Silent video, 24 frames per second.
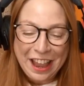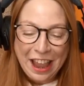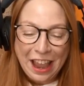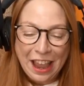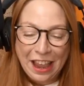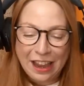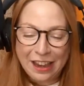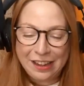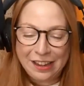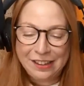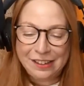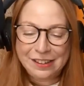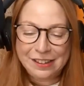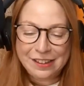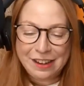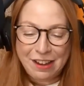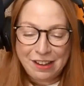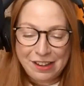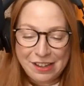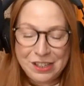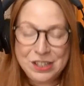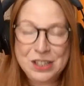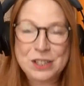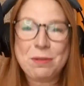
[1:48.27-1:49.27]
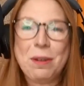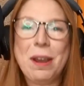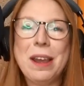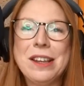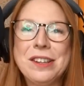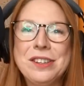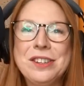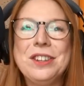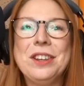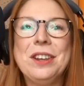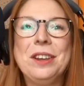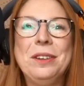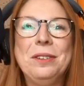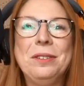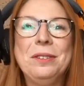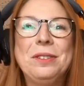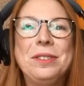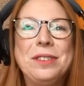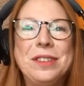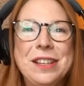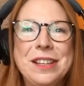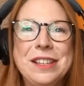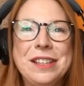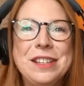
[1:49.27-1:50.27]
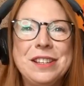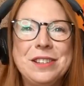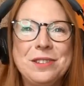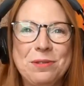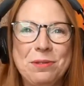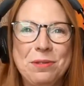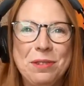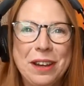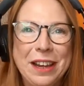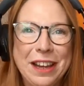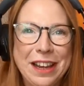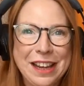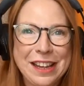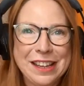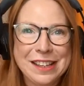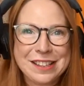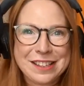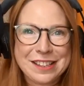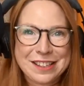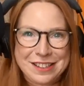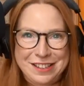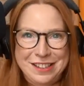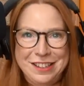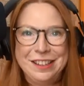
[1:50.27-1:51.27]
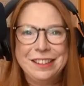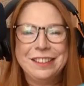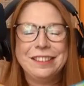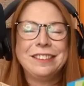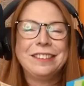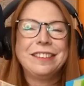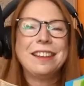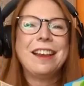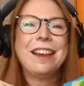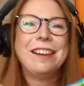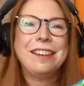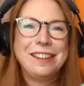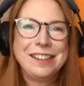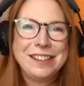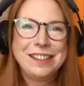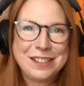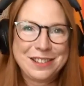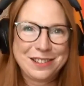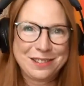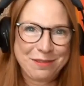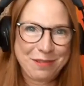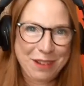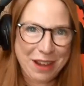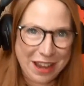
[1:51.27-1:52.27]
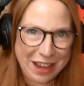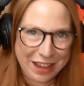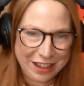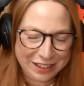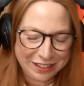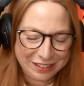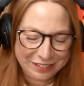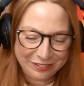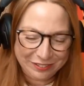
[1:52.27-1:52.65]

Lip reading: And I swear to you, this is all it is. I swear.